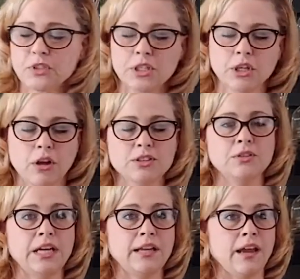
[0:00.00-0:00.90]
You'll also
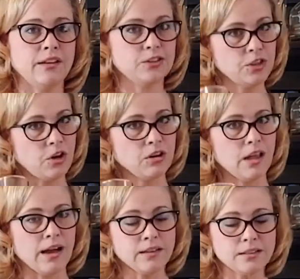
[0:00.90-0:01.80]
need a tall
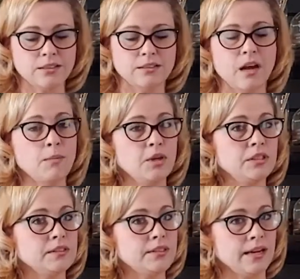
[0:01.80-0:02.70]
glass. I'm using
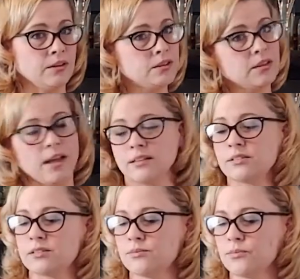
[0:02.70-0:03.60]
a 10-ounce glass.
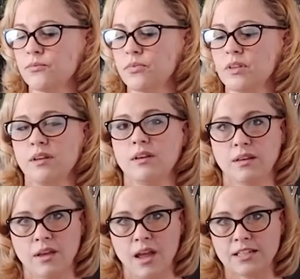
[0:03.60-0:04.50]

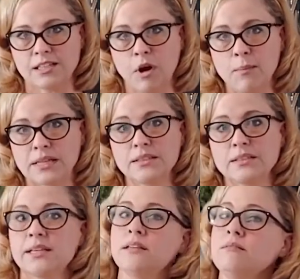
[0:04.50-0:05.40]
A small mixing
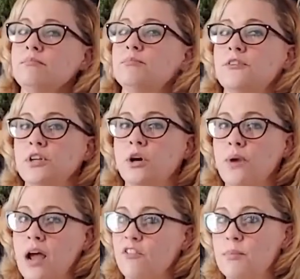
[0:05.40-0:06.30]
tin, but if you don't
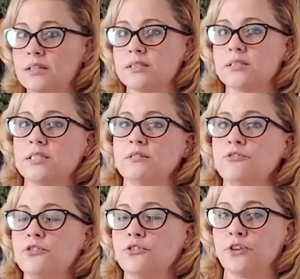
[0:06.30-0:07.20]
have a mixing tin,
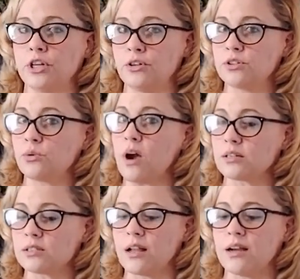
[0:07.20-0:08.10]
feel free to use a
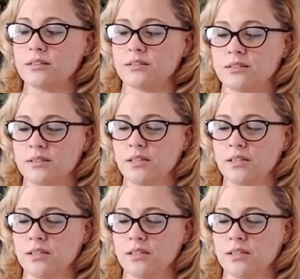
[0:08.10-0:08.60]
rocks glass.